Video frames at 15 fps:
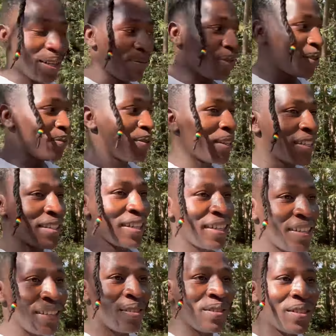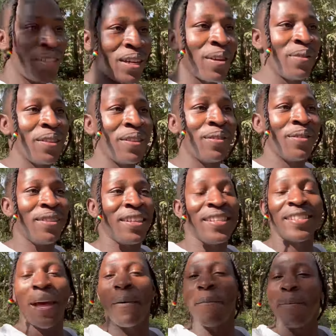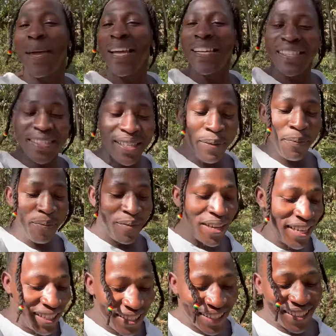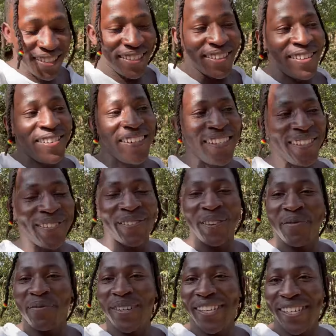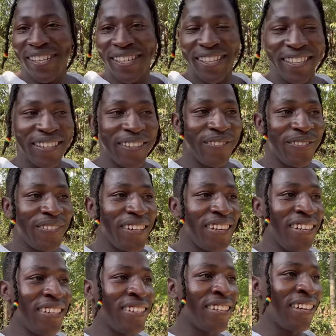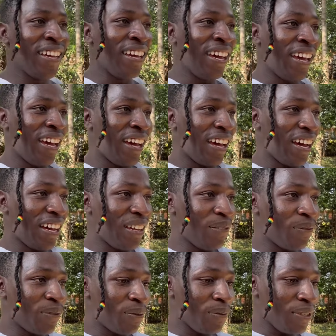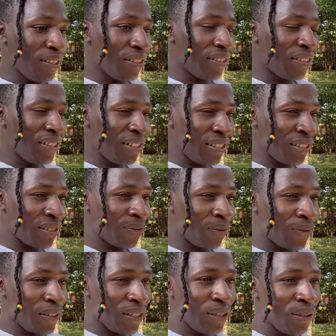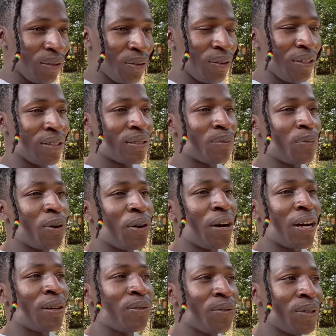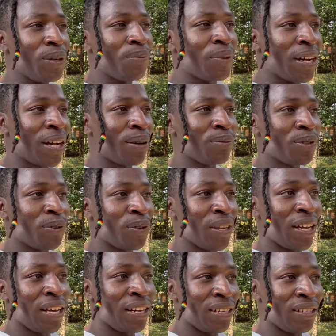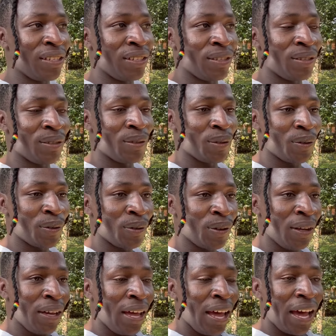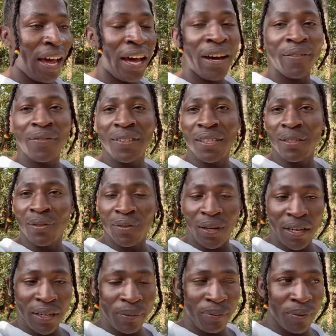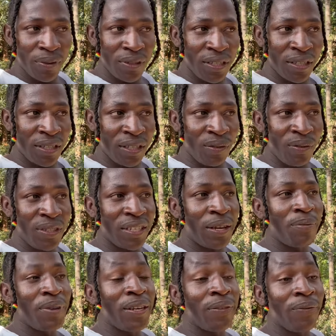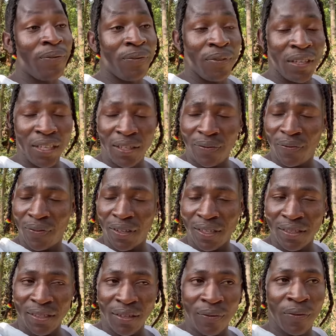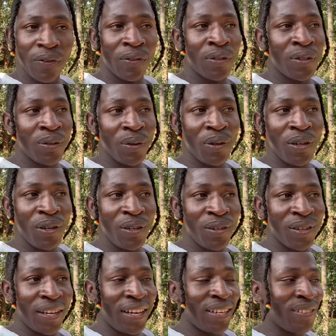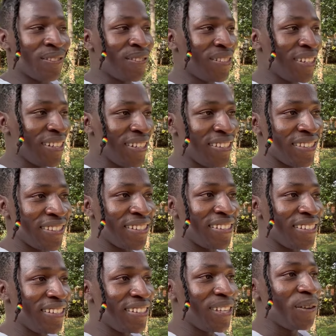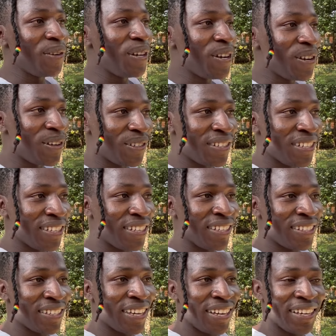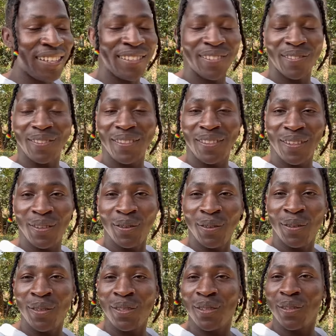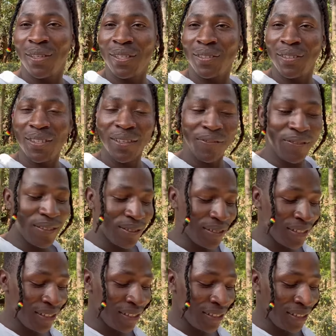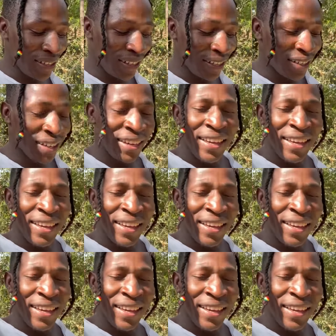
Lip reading: I'm super excited to share with you these amazing stories from here in the village. And for me, this video, it's more a dream come to reality. So I have this one project in which I've been investing for so long, and today is the D-Day. We're launching it, guys, with you. So enjoy the video till the end.